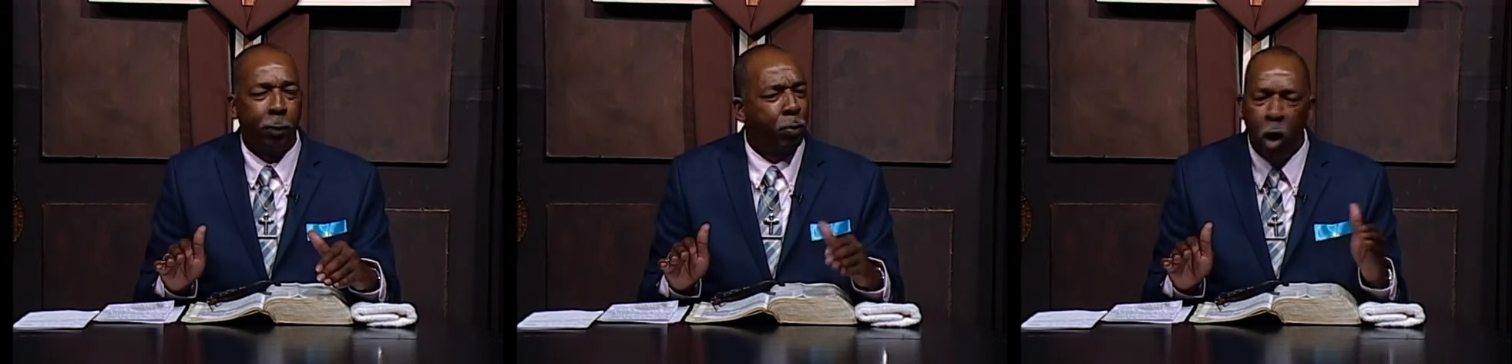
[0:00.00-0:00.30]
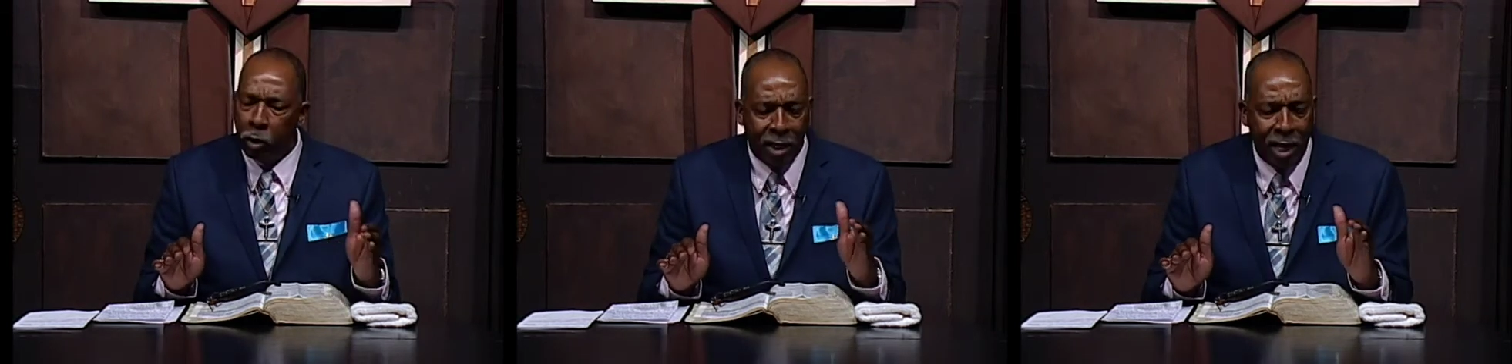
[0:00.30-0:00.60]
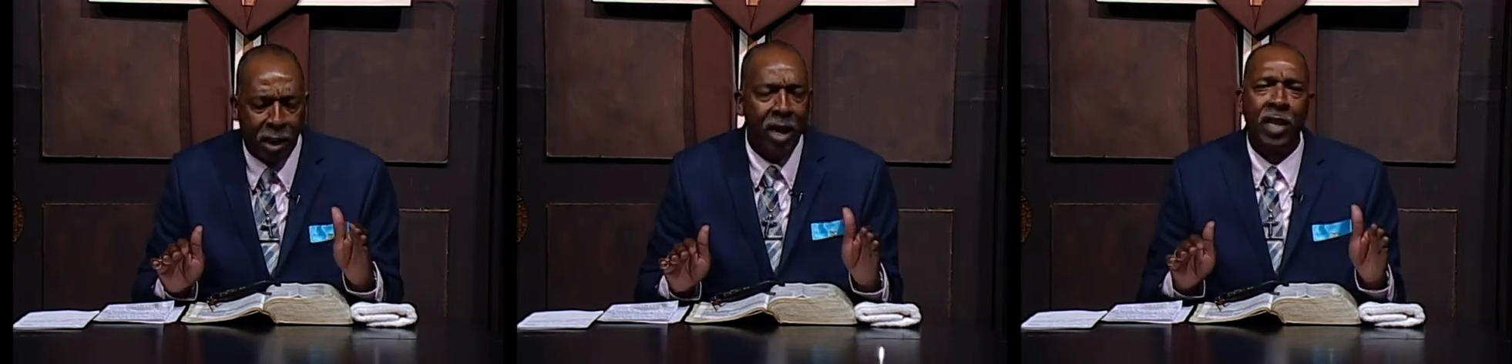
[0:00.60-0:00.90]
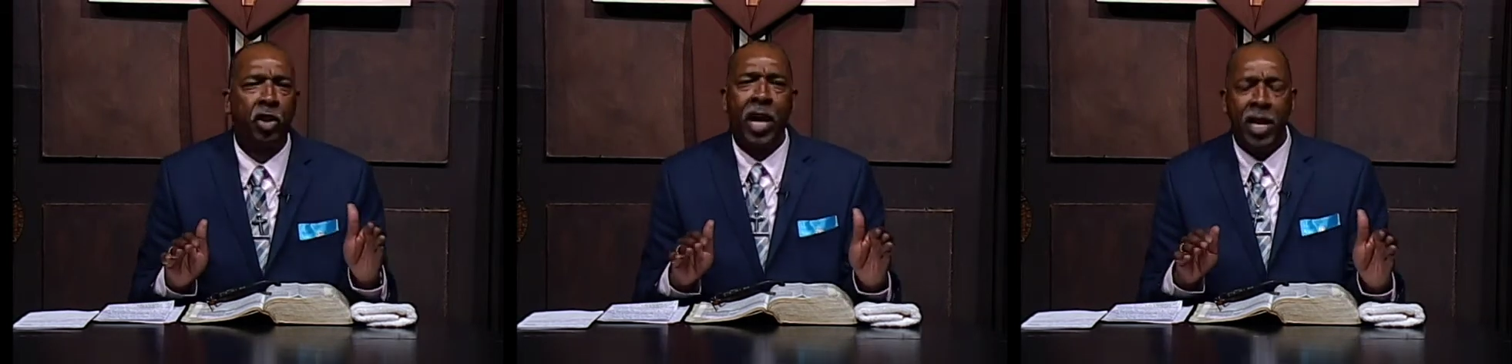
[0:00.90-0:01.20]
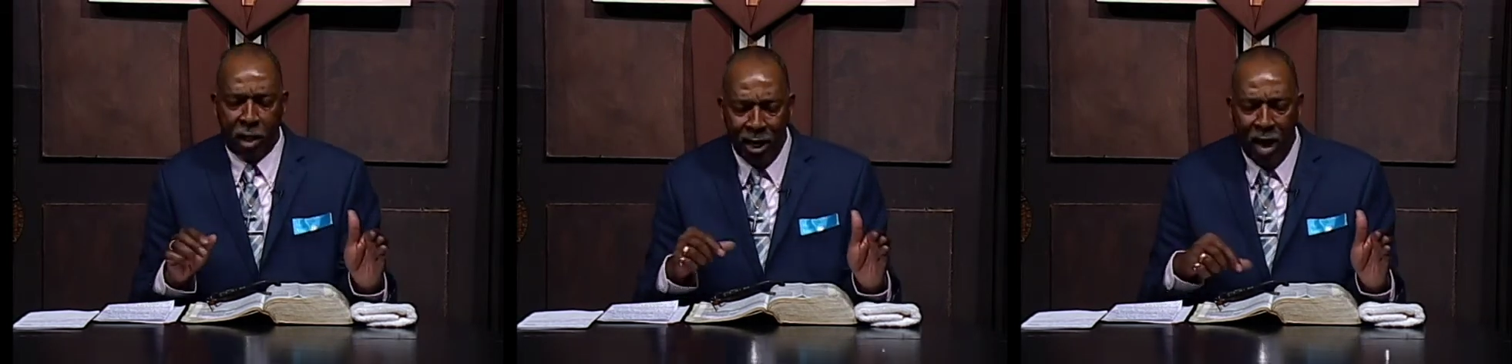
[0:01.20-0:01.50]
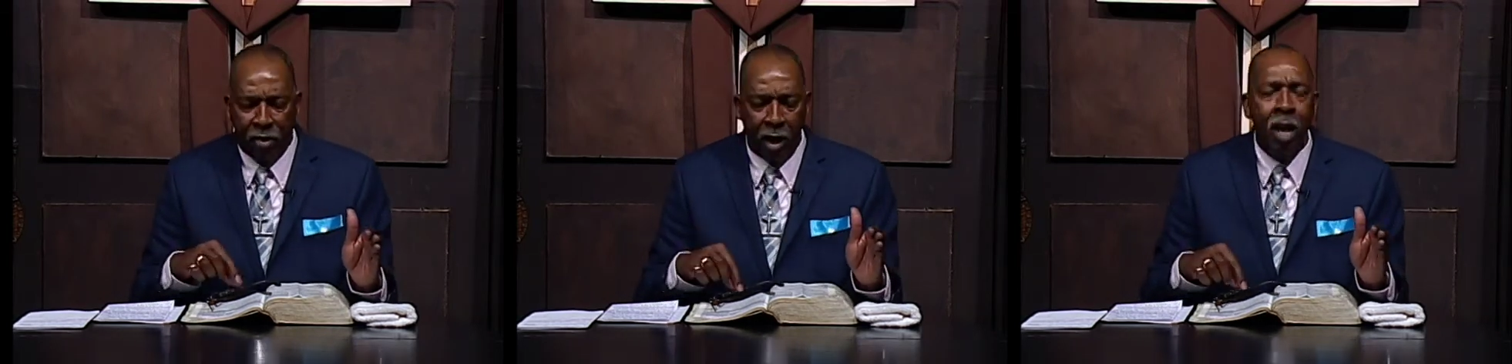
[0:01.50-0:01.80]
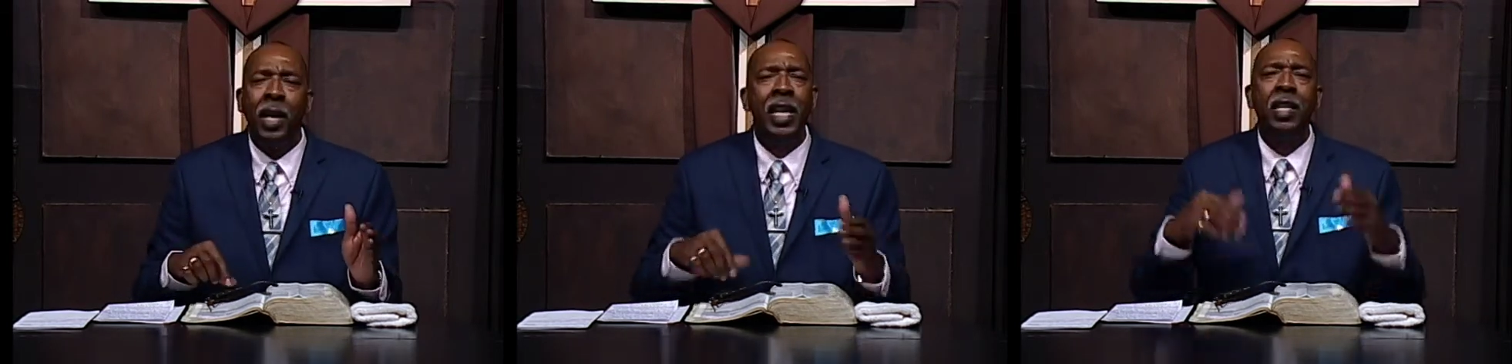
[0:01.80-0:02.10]
Protesting ain't changed nothing.
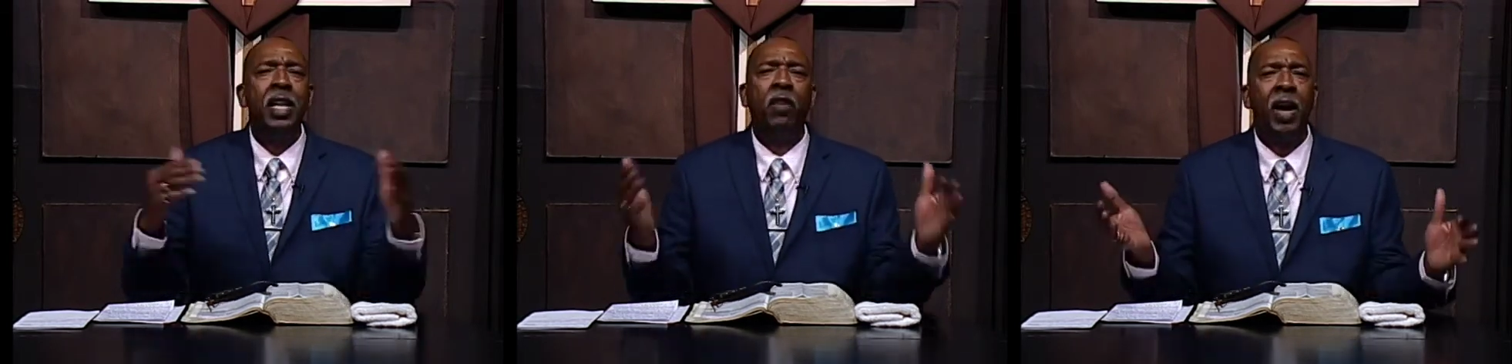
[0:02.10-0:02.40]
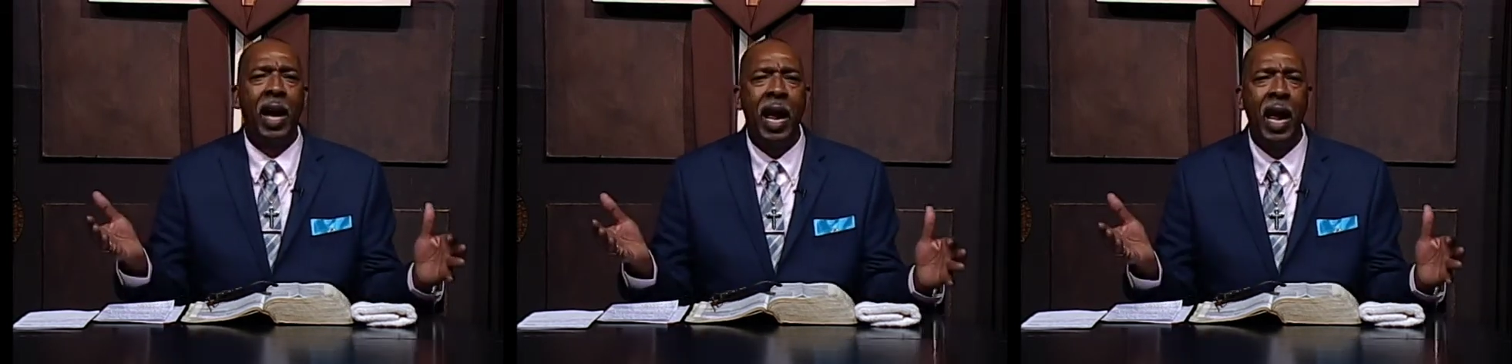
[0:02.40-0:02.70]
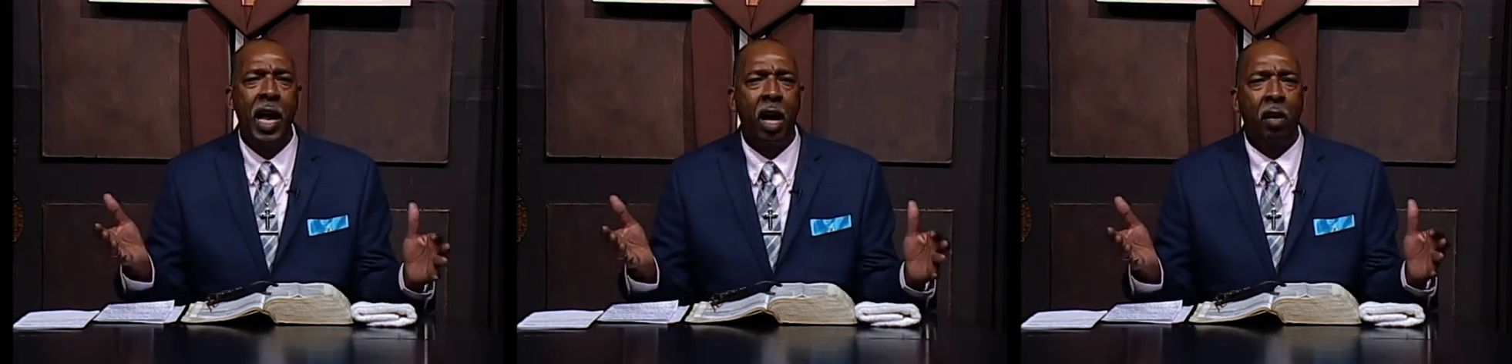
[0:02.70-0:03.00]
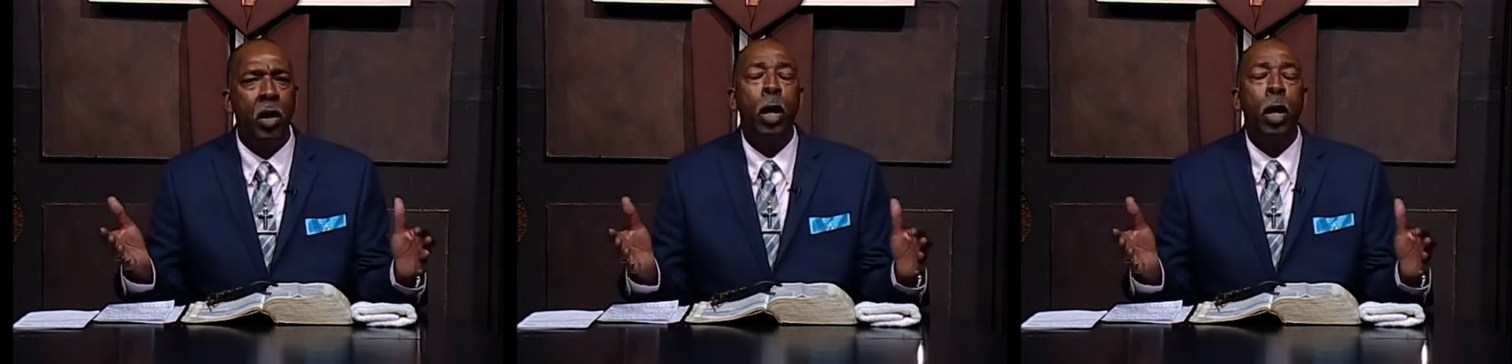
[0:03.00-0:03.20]
It never have.